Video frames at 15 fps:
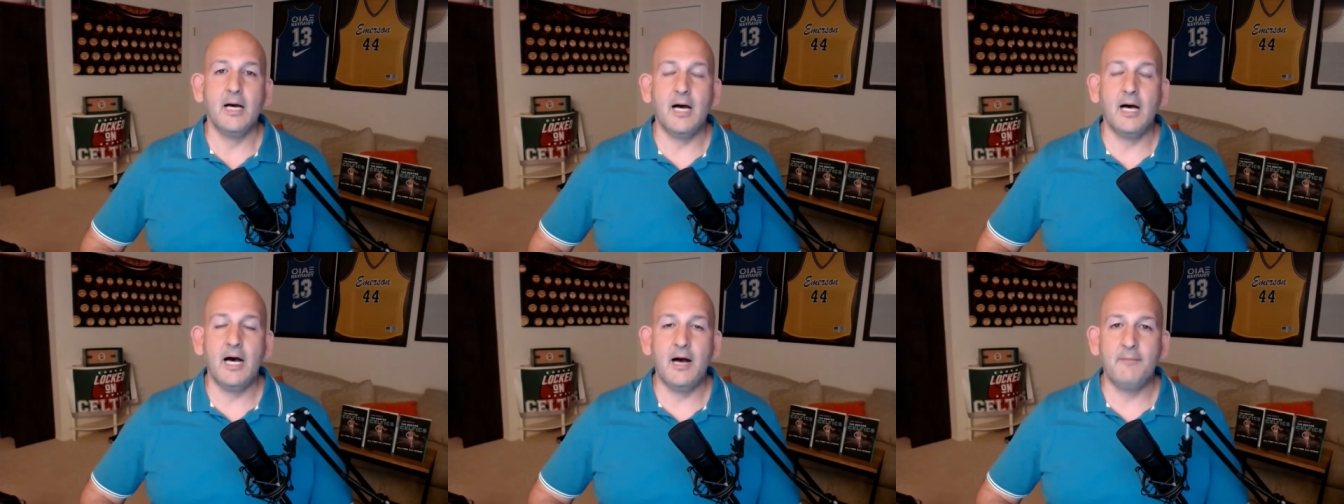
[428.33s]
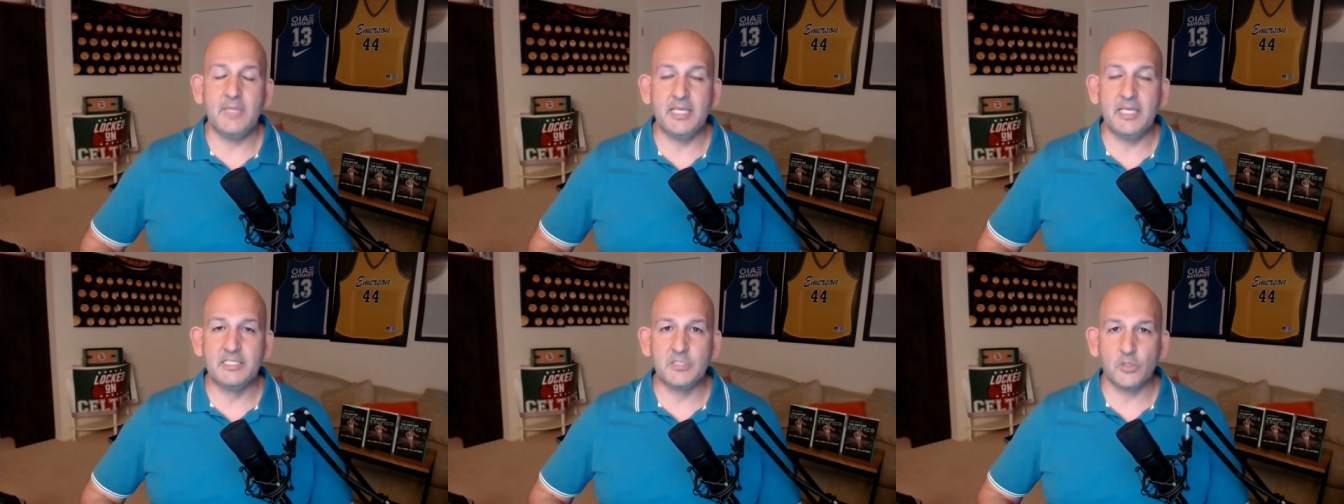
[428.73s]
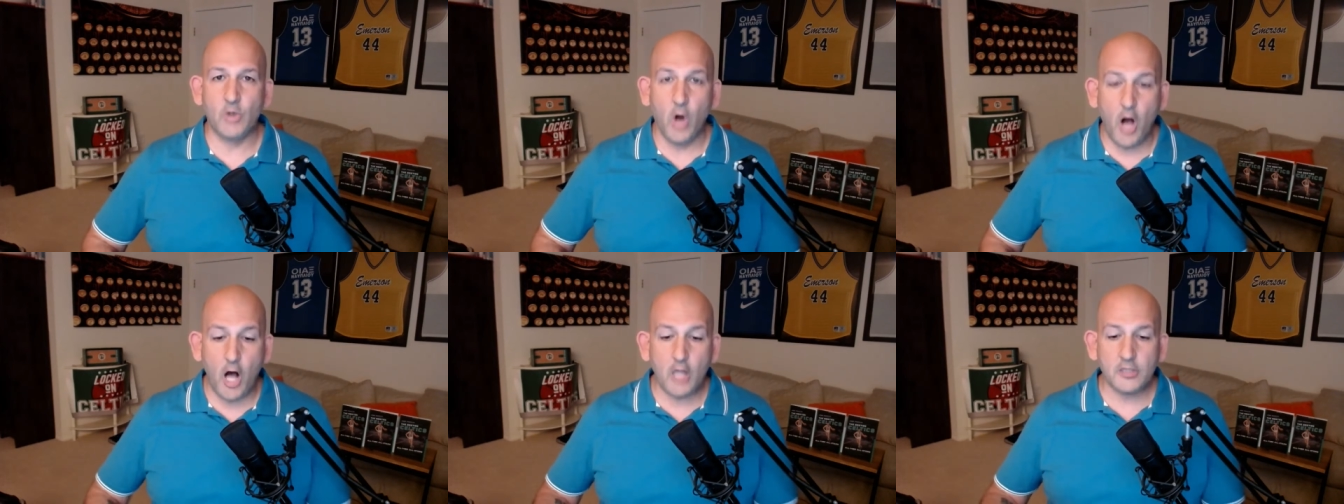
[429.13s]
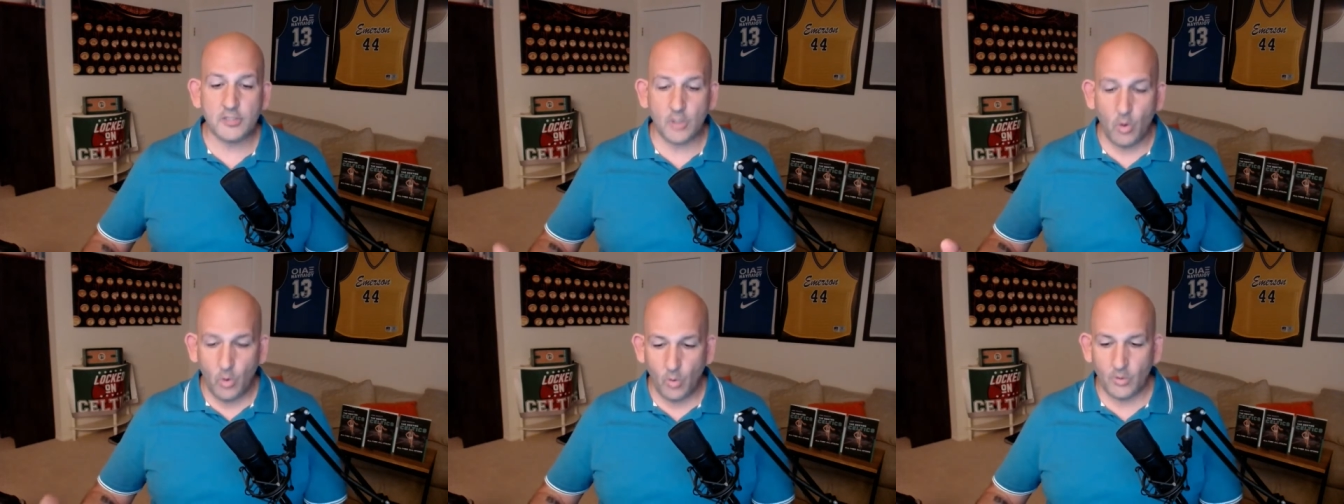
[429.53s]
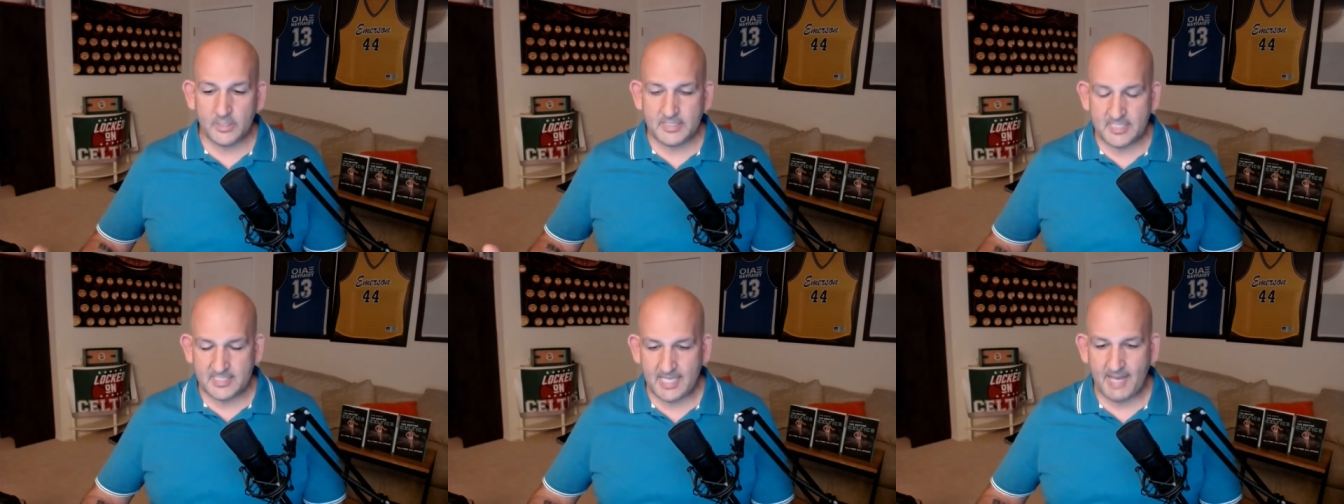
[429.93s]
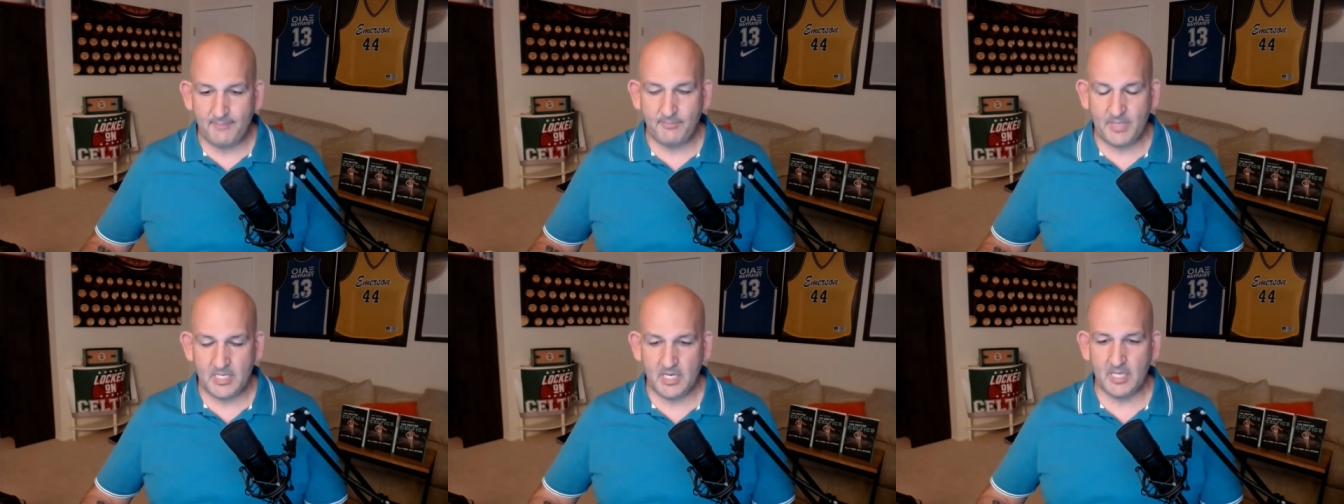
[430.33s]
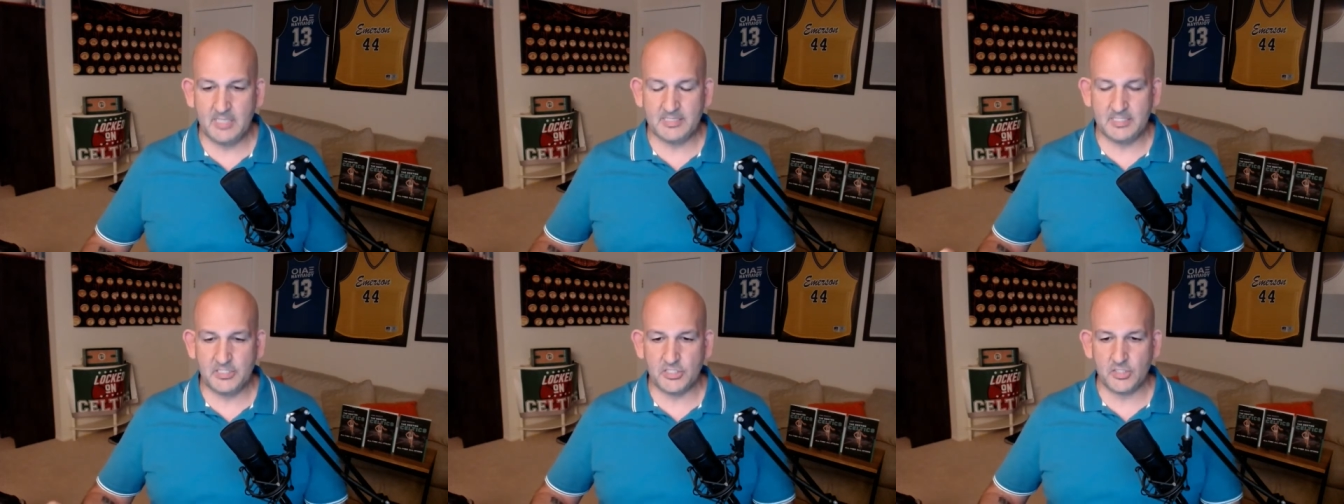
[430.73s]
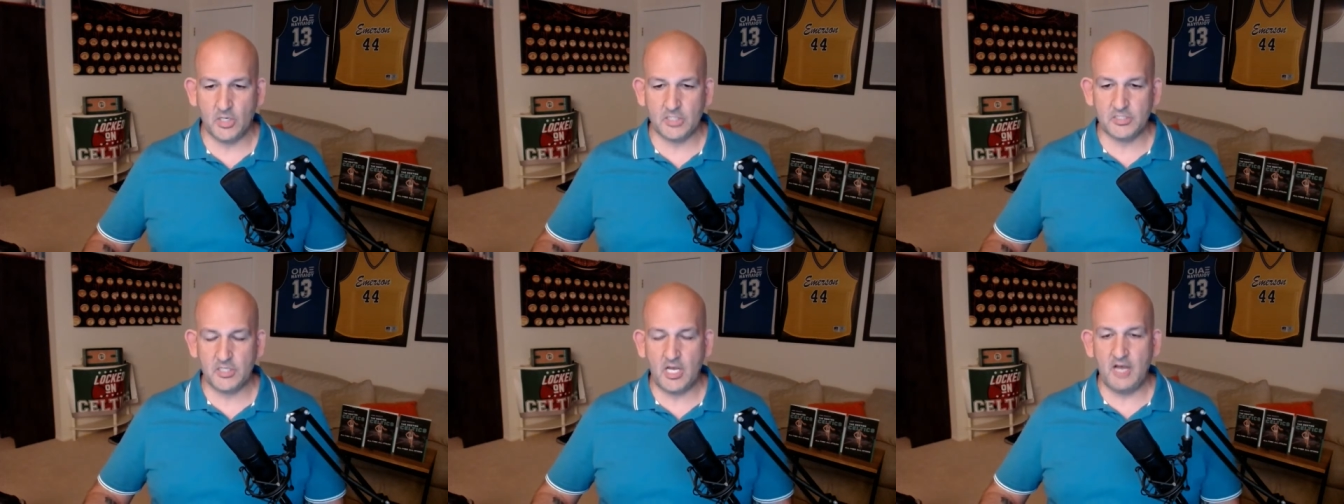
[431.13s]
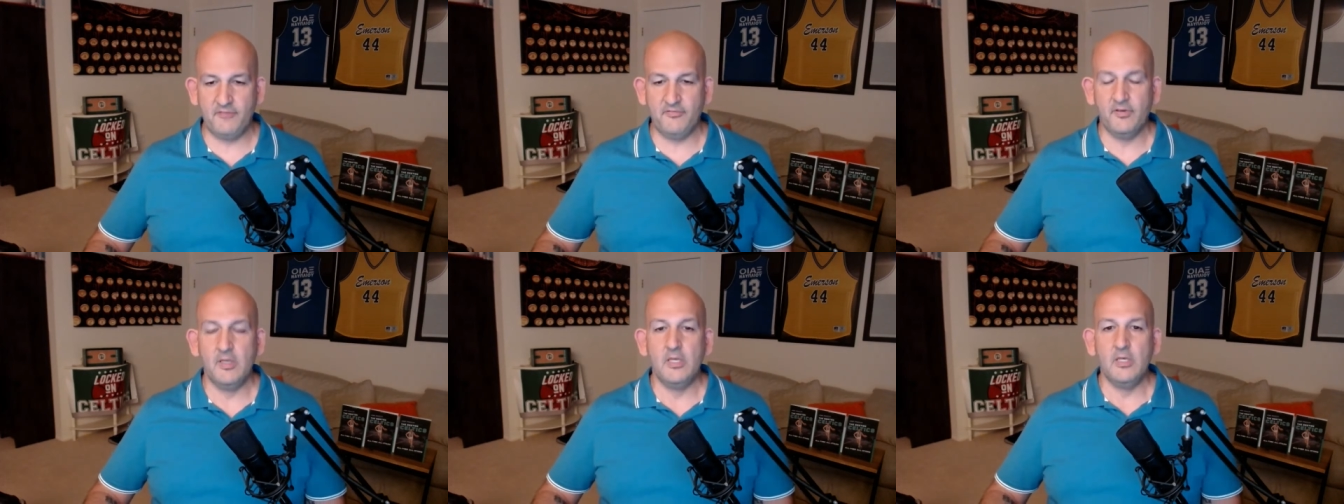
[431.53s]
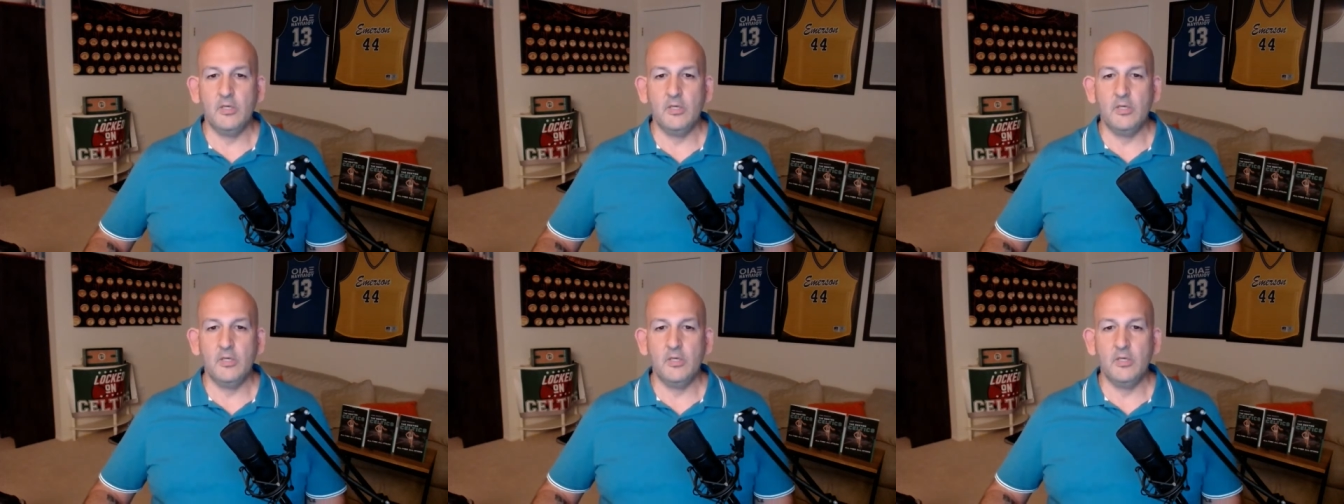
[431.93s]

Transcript: Um, it's called the horn set because it starts off